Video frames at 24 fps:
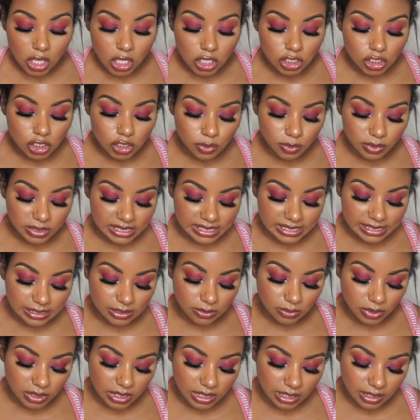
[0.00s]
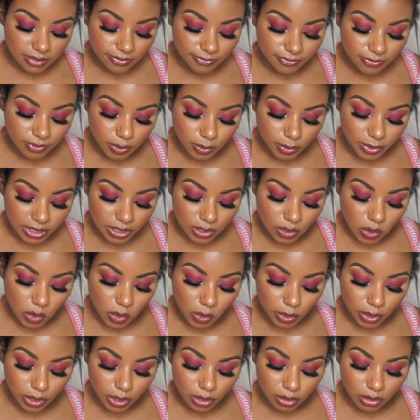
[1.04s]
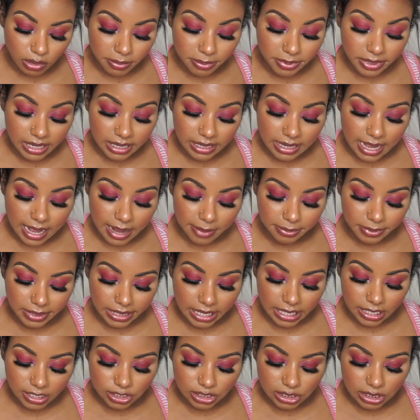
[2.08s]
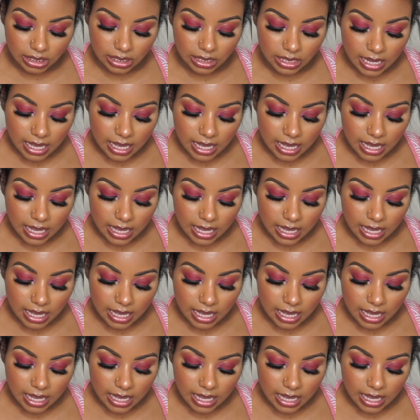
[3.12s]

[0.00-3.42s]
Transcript: to a silky fluid oil upon application.